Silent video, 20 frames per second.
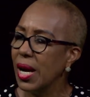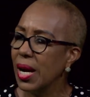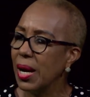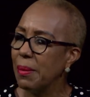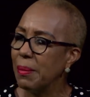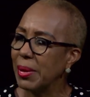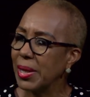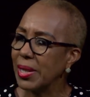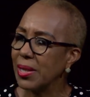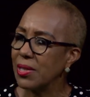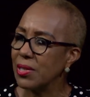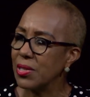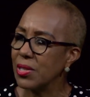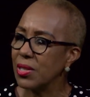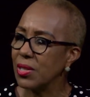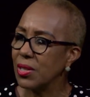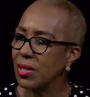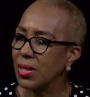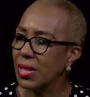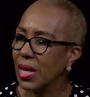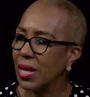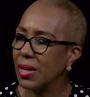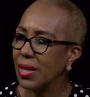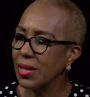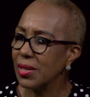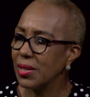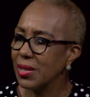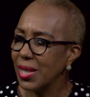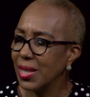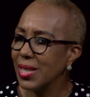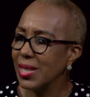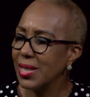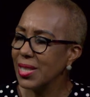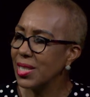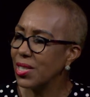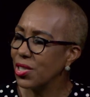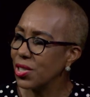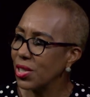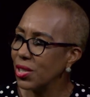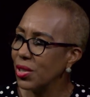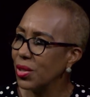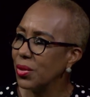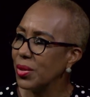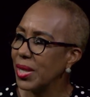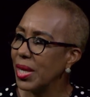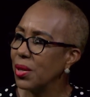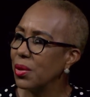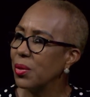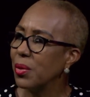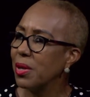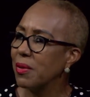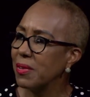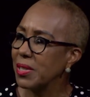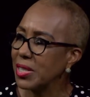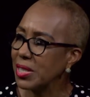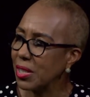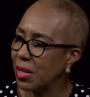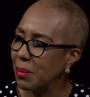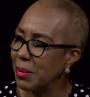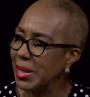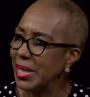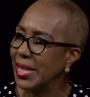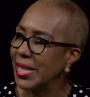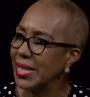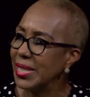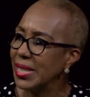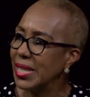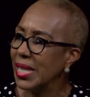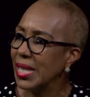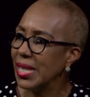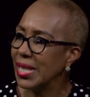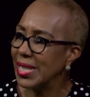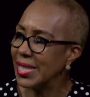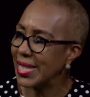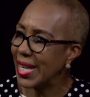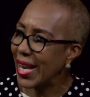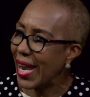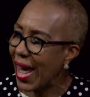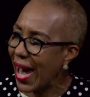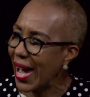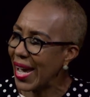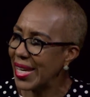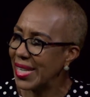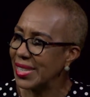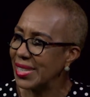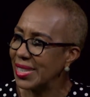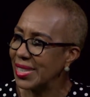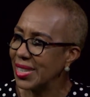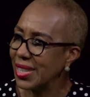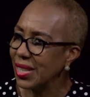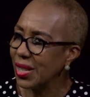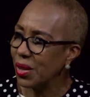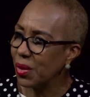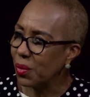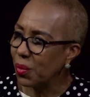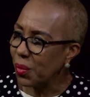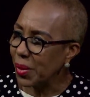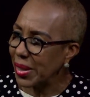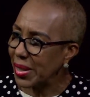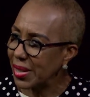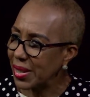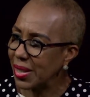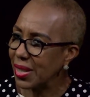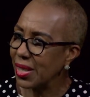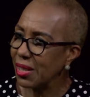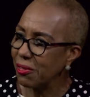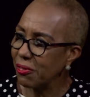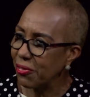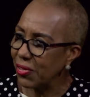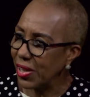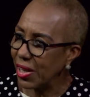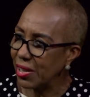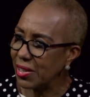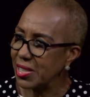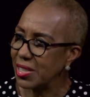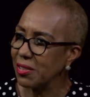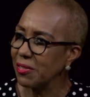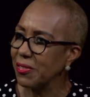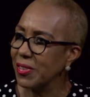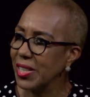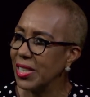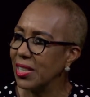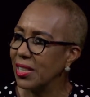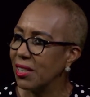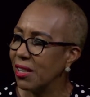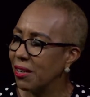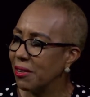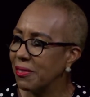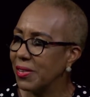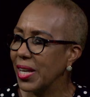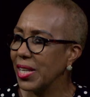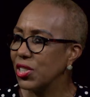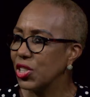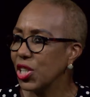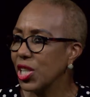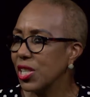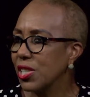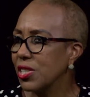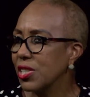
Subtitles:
Because he needs to know that whoever is coming in is aligned with the philosophy of that church.